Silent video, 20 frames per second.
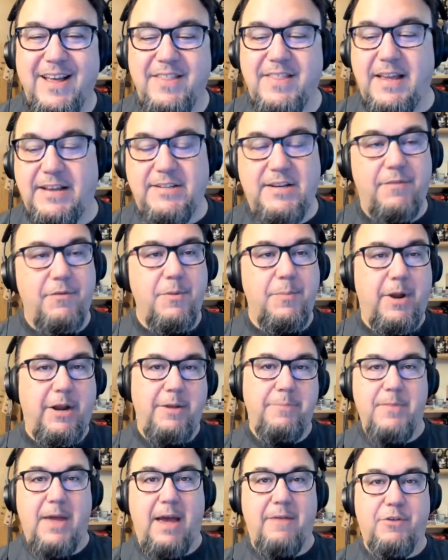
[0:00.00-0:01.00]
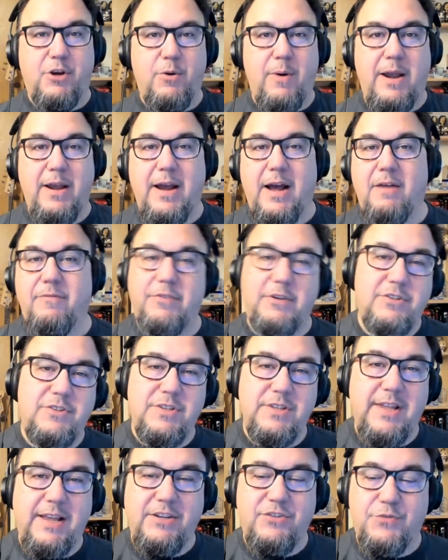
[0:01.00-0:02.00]
Thanks, everybody. Have a great conference,
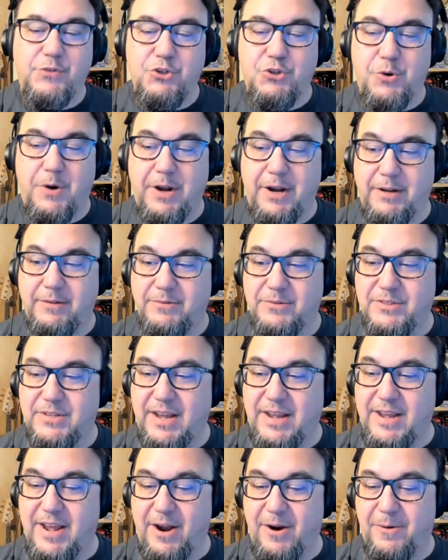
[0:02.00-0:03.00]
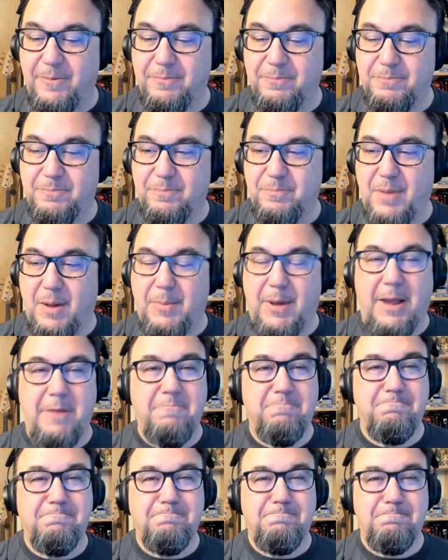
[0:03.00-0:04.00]
and thanks for joining. Take care.
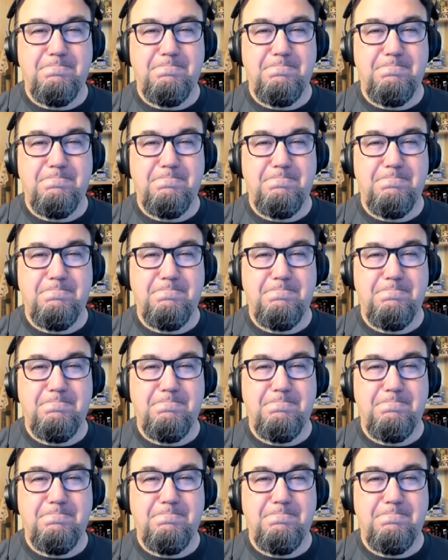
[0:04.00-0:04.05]
Bye-bye.